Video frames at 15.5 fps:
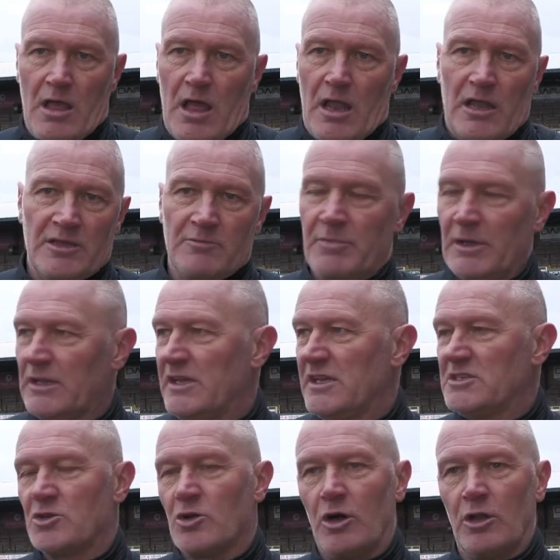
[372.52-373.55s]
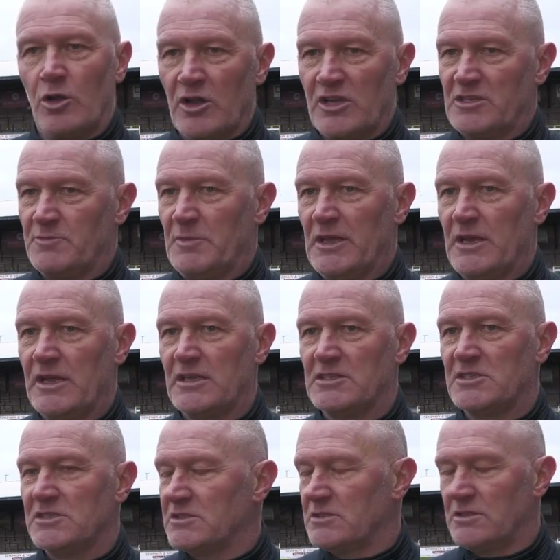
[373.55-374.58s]
I like Billy. He's got a lot of
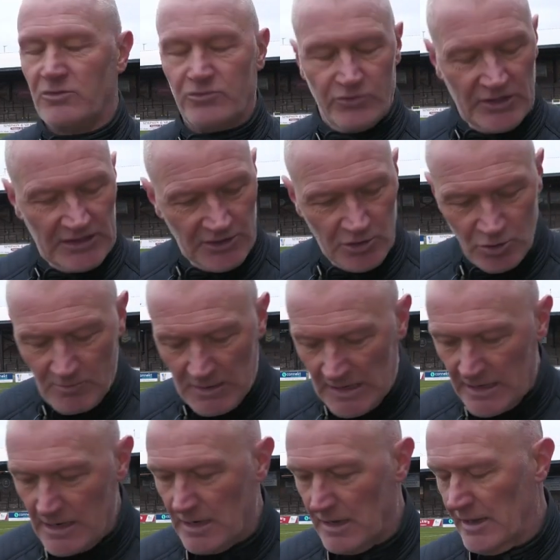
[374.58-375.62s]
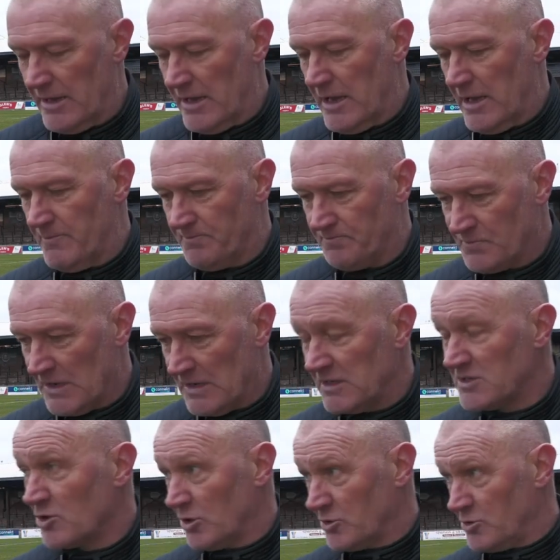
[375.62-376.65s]
experience. He's a really good man.
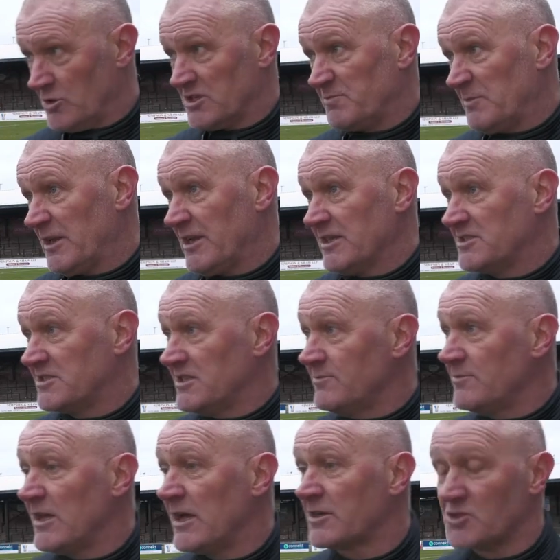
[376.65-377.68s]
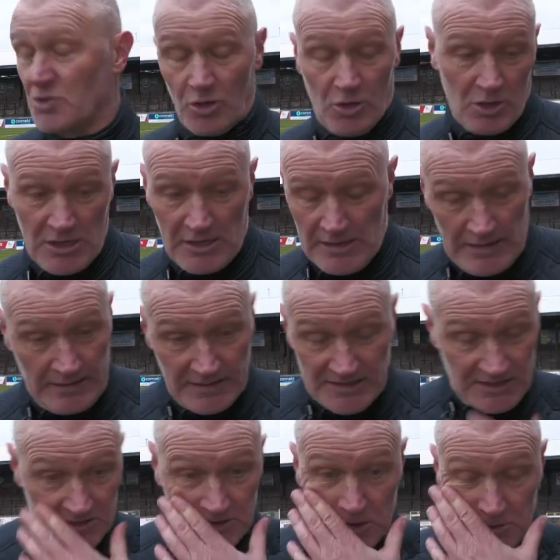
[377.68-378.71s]
He's got a good experienced team there. So
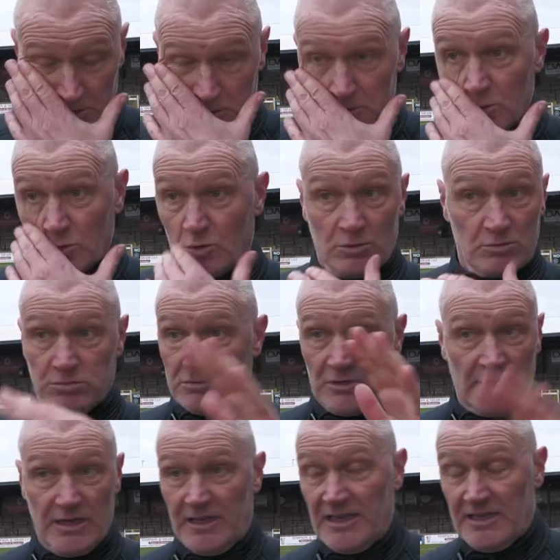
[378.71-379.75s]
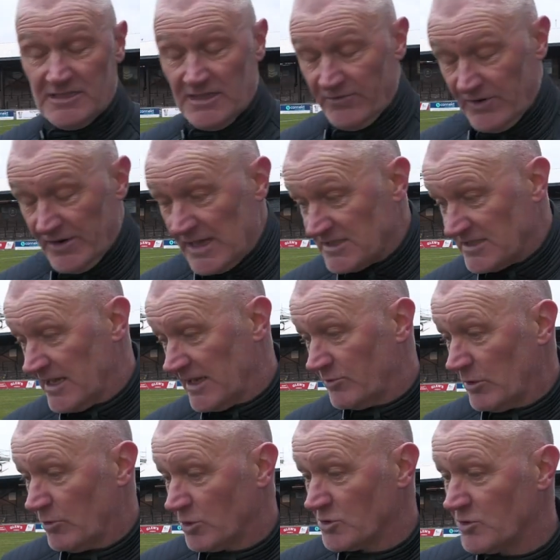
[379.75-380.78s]
this is nothing, no, against Inverness in any
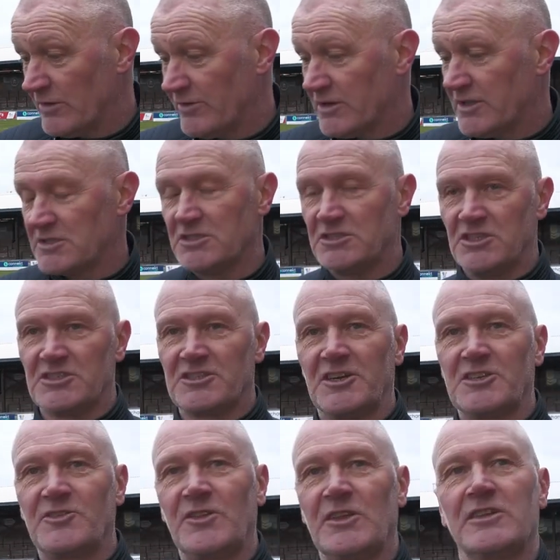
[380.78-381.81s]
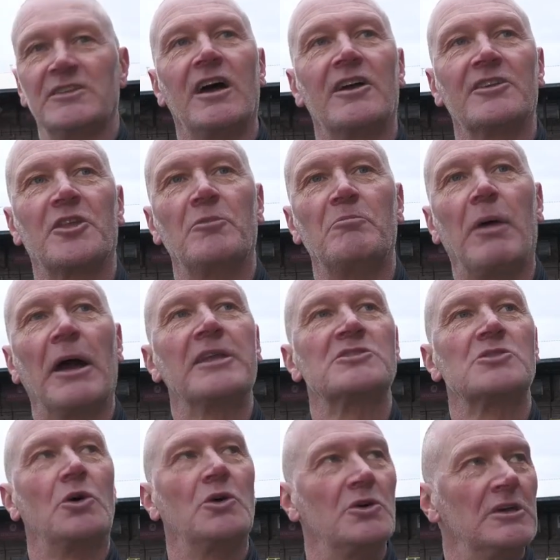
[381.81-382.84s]
way whatsoever. This is just us feeling hard done by.
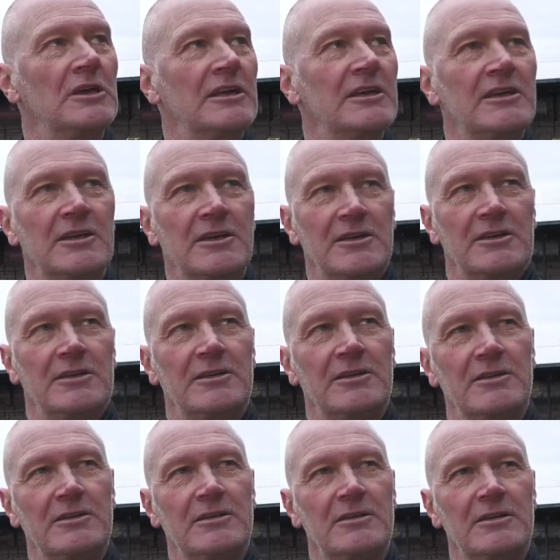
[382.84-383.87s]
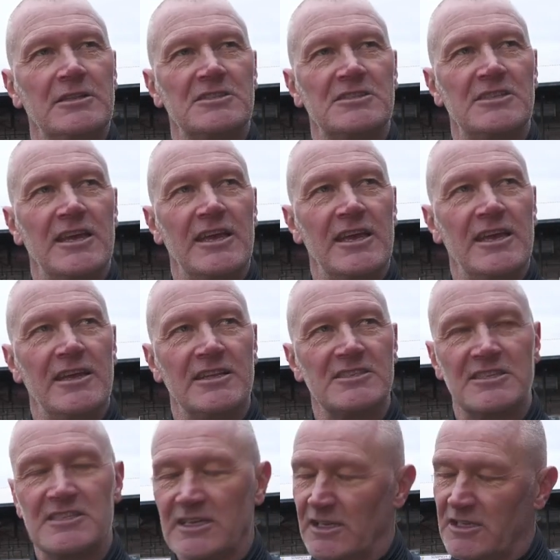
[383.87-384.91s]
So let's use
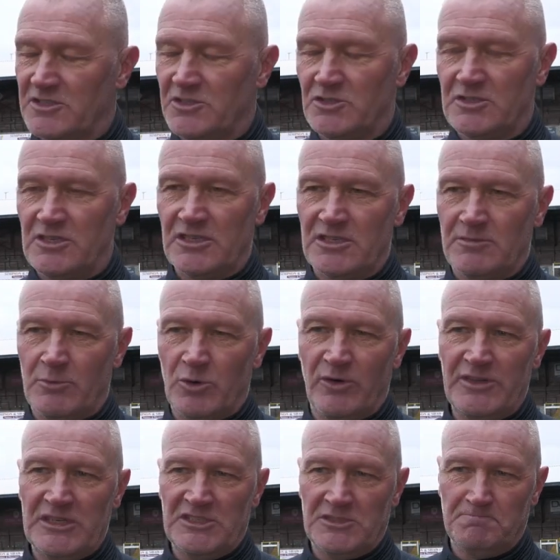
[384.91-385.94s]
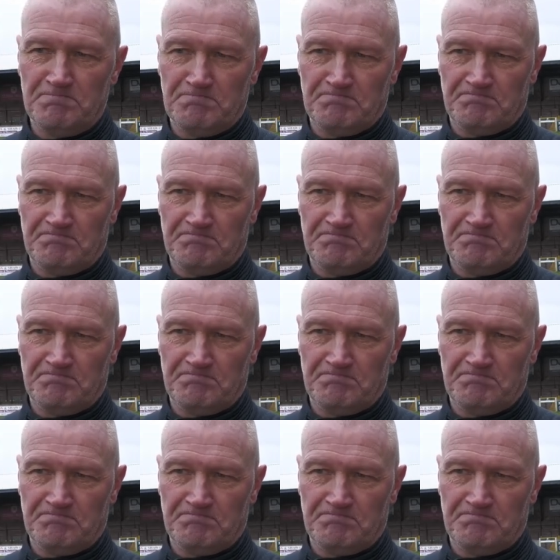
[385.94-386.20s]
it as a motivation.